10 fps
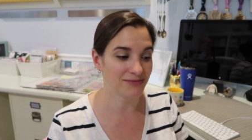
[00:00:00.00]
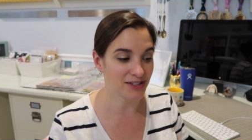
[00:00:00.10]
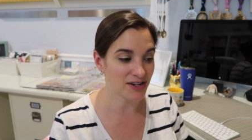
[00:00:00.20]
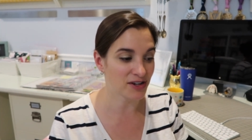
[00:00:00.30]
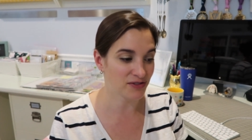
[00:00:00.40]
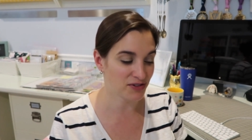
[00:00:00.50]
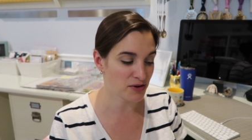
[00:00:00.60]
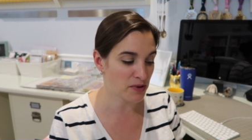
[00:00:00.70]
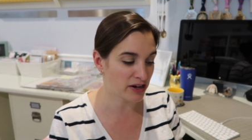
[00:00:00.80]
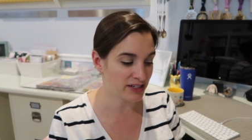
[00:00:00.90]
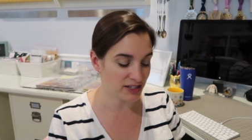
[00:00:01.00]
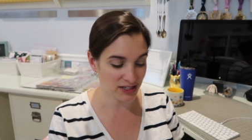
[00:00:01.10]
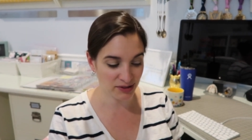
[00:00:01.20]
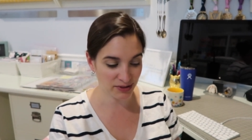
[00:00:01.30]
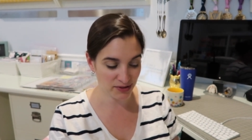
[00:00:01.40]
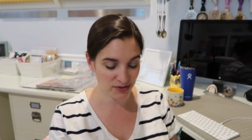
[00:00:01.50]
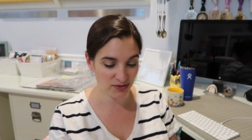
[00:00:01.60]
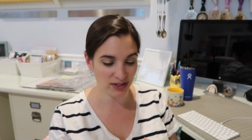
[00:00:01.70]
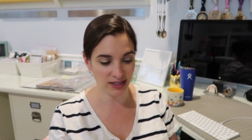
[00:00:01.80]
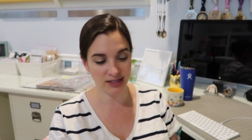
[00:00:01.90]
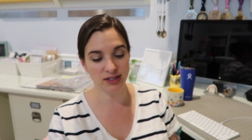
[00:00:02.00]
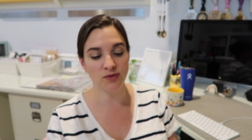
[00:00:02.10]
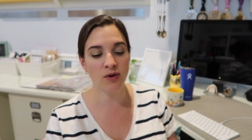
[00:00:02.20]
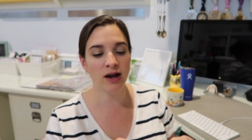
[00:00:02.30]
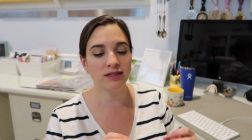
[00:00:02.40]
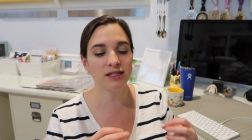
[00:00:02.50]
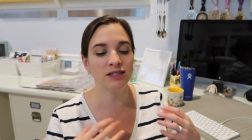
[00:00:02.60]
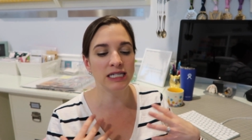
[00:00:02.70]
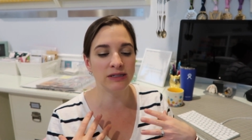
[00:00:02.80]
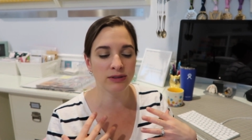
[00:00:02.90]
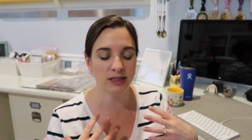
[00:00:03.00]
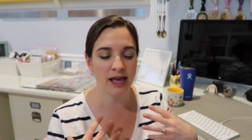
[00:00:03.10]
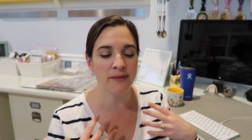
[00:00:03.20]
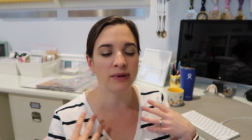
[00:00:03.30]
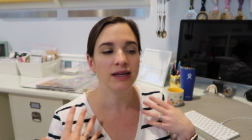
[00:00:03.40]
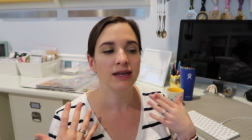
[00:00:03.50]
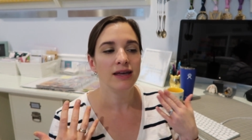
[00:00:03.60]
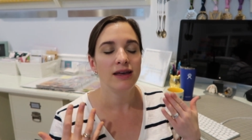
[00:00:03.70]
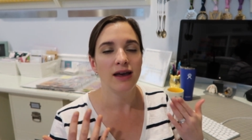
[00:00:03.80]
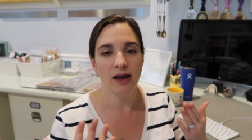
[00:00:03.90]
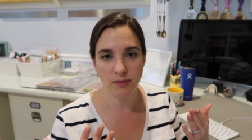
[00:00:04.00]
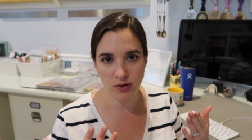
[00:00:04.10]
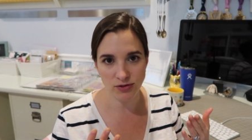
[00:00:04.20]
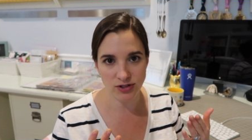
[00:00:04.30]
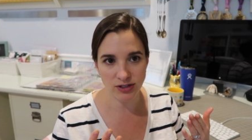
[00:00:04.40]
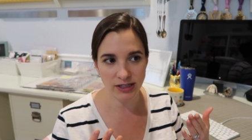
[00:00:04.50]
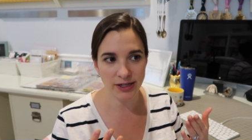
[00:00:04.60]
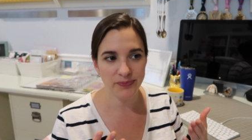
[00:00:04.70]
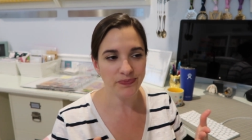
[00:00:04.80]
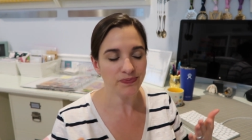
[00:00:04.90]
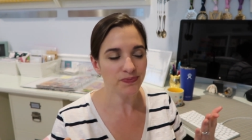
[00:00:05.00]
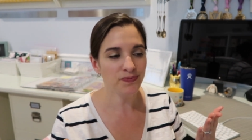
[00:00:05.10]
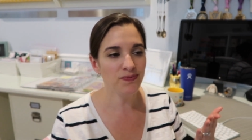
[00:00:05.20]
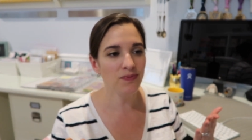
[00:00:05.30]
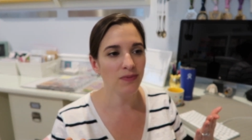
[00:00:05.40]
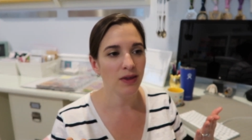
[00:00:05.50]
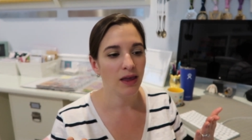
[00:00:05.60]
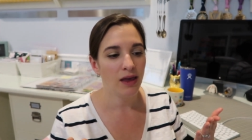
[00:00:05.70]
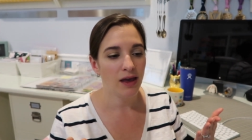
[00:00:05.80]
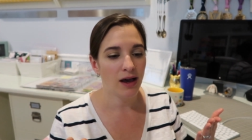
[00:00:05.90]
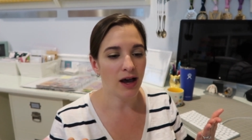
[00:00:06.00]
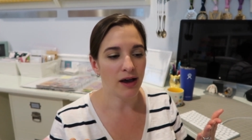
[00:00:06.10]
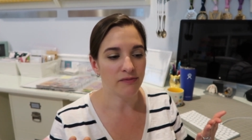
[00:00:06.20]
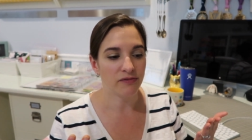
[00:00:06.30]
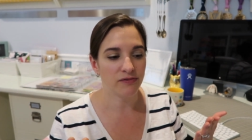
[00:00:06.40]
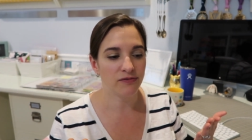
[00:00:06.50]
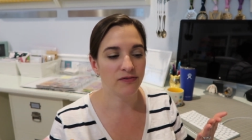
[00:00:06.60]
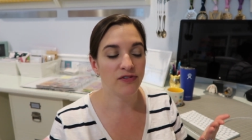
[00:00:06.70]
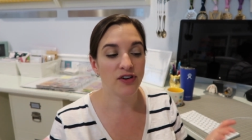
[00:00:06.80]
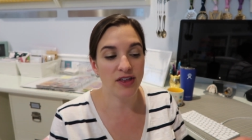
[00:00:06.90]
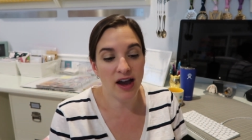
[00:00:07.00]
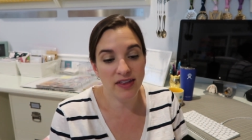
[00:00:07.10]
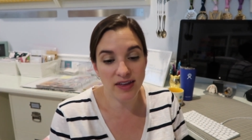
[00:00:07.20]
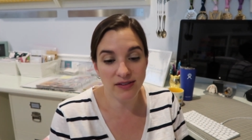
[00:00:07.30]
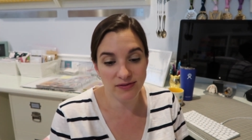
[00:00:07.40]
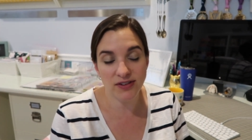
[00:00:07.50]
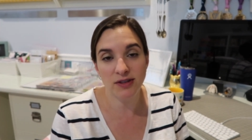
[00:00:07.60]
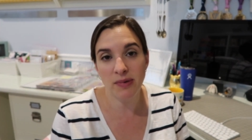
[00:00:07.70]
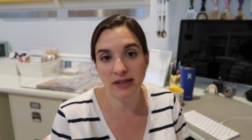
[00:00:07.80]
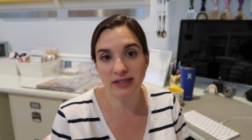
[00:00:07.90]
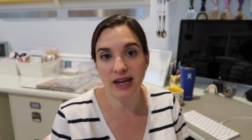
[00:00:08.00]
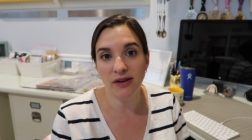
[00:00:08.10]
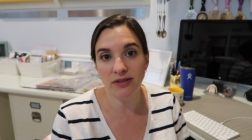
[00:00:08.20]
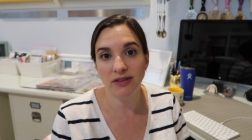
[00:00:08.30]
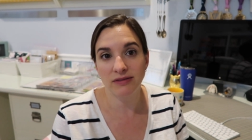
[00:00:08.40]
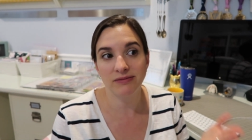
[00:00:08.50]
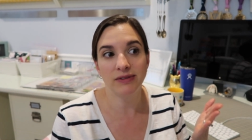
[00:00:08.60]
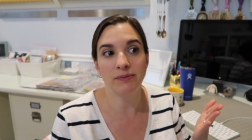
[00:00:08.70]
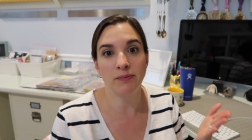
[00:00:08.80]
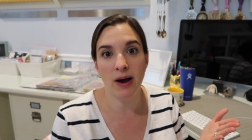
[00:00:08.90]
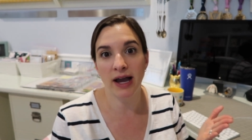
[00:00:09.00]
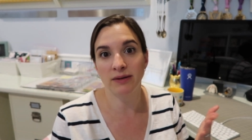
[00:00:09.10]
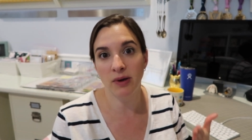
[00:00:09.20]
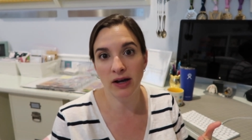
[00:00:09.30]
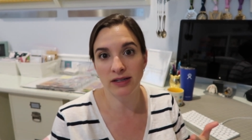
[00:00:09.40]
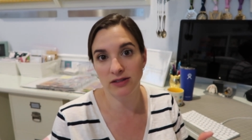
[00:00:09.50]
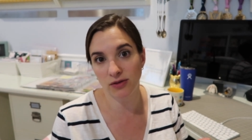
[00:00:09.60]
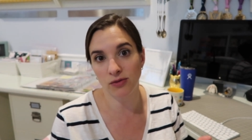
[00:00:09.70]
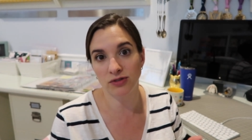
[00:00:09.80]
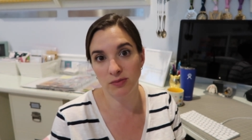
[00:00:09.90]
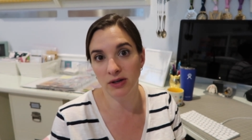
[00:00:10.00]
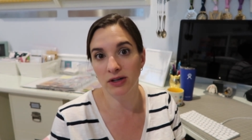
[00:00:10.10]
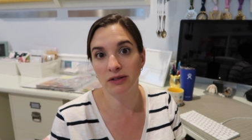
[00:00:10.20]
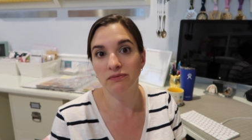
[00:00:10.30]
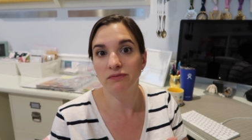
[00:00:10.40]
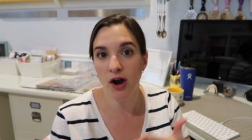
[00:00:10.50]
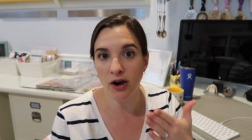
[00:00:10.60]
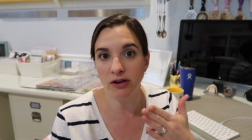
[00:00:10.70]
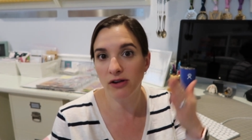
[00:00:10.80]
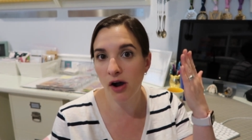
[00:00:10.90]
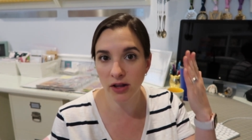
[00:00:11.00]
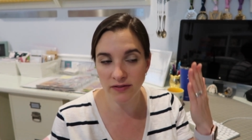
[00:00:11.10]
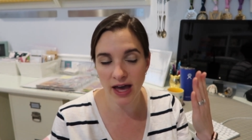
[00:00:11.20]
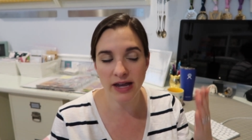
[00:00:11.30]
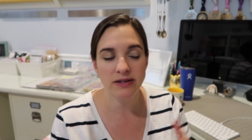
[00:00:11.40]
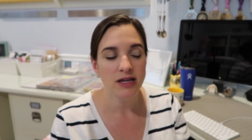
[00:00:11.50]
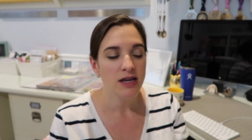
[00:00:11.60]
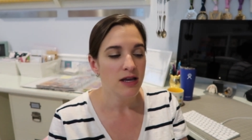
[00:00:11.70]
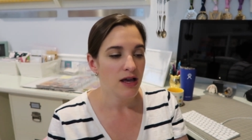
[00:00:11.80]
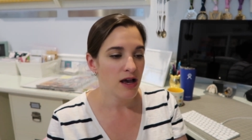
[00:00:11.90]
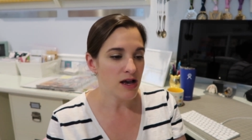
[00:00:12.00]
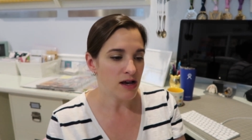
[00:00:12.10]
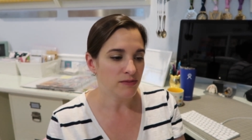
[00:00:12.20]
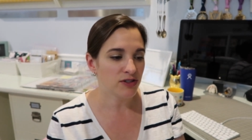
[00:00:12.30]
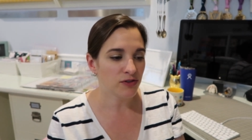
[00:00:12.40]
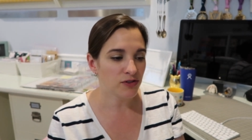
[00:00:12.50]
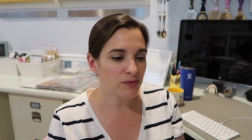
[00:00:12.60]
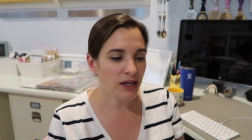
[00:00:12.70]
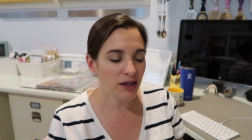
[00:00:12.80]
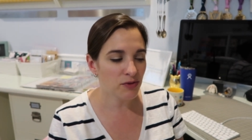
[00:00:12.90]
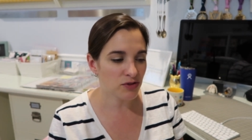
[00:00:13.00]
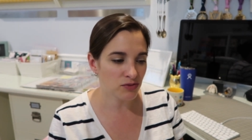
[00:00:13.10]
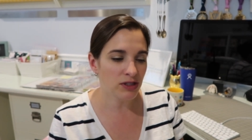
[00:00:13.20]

it's not good for your body to deal with those feelings. You want to deal with them emotionally, um, for th I think for the best health, mind, body, soul, spirit, heart, all of that. Um, so for me, it was